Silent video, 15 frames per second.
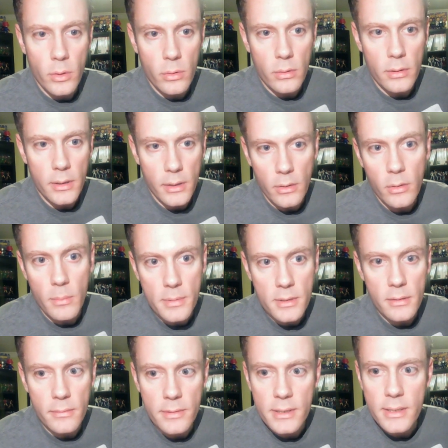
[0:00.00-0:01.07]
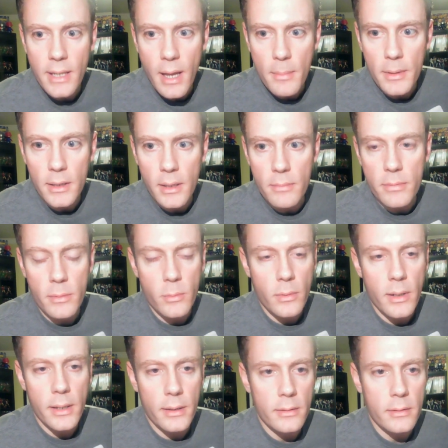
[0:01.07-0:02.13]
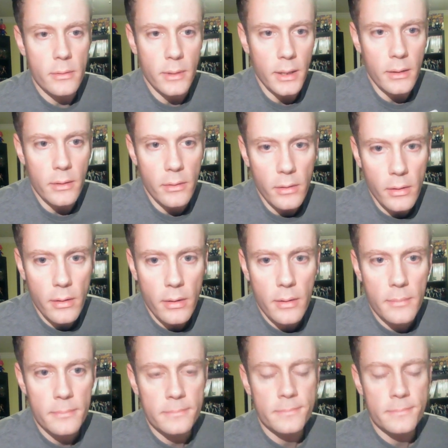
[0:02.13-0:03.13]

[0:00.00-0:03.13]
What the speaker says: in hopes of stopping him from wanting to eat Earth.